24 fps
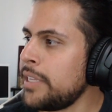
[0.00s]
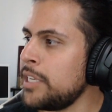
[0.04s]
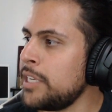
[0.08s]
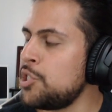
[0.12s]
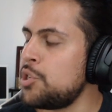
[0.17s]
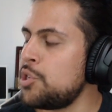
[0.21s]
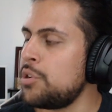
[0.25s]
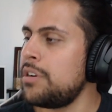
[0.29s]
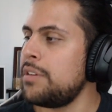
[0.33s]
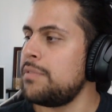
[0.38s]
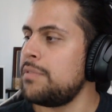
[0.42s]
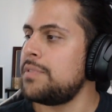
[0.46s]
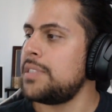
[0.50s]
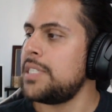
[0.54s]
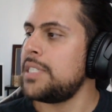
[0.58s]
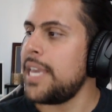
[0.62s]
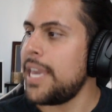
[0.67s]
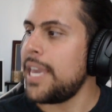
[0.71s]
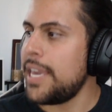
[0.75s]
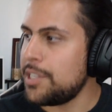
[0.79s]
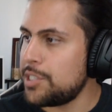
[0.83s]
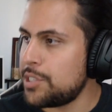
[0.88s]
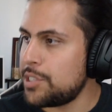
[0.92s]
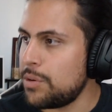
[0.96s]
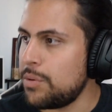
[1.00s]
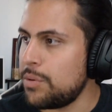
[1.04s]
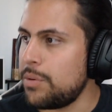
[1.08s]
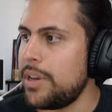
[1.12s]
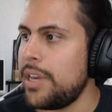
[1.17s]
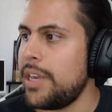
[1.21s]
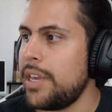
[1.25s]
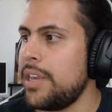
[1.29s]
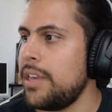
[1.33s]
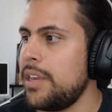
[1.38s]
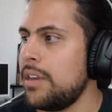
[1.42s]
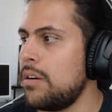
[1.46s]
sort of takes
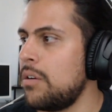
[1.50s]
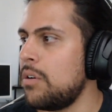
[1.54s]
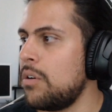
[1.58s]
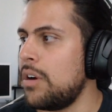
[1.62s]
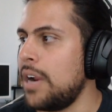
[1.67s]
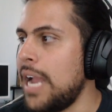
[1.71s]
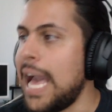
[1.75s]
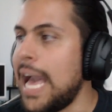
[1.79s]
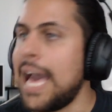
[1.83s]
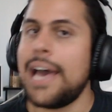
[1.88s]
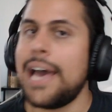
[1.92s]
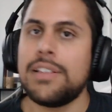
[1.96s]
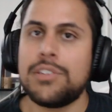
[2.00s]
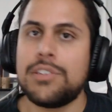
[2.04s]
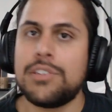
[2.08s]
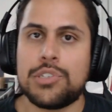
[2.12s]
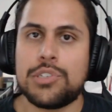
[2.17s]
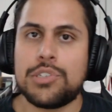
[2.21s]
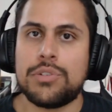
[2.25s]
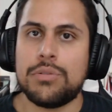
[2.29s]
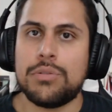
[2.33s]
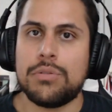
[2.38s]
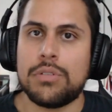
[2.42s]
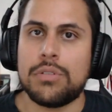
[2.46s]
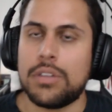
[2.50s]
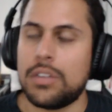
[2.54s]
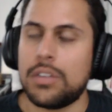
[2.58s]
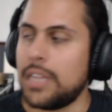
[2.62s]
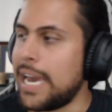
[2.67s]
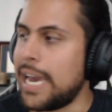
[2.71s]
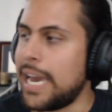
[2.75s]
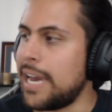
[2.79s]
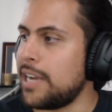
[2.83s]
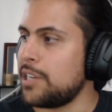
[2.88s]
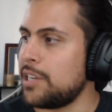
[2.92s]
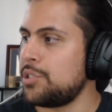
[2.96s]
away or adds to
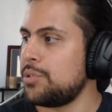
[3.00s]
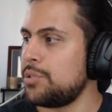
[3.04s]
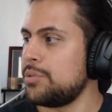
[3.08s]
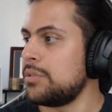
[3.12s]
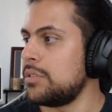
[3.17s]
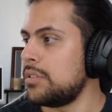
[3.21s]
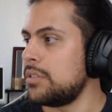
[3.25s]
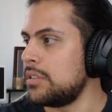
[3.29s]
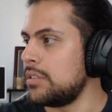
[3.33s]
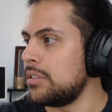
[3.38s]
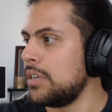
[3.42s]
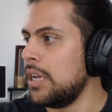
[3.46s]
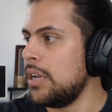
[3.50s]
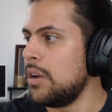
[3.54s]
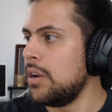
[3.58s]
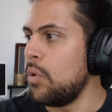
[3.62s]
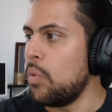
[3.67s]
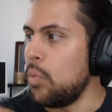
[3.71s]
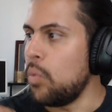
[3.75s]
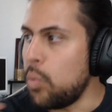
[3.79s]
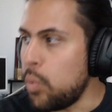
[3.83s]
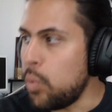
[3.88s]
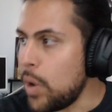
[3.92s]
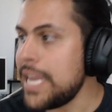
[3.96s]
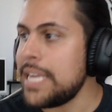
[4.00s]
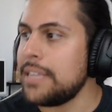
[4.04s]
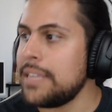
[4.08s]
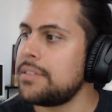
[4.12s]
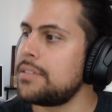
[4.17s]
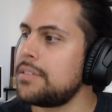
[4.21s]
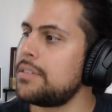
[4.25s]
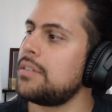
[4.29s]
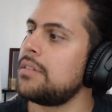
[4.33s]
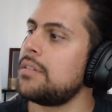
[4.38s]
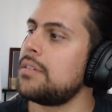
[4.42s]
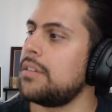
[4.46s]
the actual
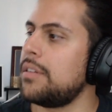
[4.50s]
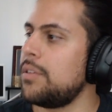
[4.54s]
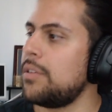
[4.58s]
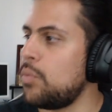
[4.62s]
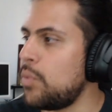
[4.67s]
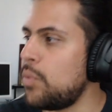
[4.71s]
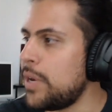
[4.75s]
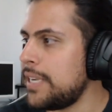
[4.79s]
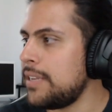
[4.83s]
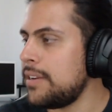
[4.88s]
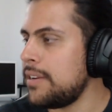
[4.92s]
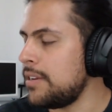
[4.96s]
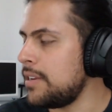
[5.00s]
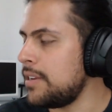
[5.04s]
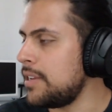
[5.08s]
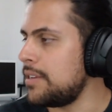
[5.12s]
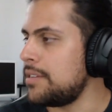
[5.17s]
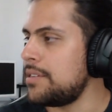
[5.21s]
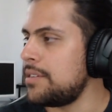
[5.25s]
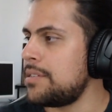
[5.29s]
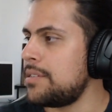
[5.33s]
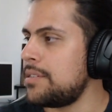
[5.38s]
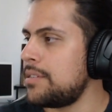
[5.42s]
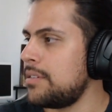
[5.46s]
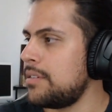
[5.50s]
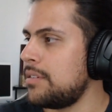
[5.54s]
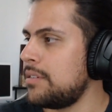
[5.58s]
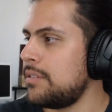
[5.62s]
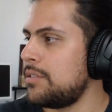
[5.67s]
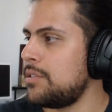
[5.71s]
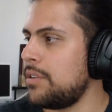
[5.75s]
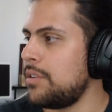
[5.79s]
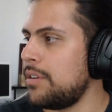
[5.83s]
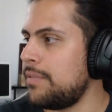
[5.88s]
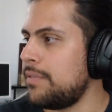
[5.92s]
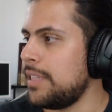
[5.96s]
weight, the weightiness,
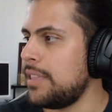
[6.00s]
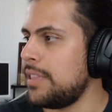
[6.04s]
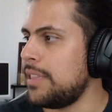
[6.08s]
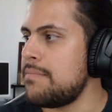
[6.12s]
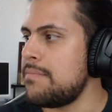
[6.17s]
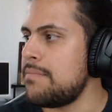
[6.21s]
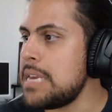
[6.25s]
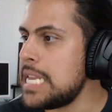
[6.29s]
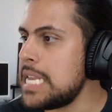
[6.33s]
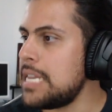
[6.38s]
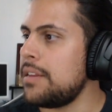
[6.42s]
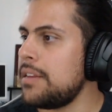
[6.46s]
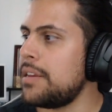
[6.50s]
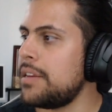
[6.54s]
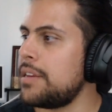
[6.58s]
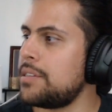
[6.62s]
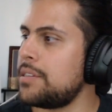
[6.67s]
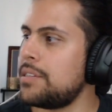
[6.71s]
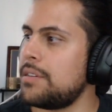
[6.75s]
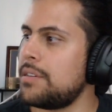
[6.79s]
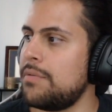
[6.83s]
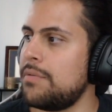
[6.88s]
sort of like the meatiness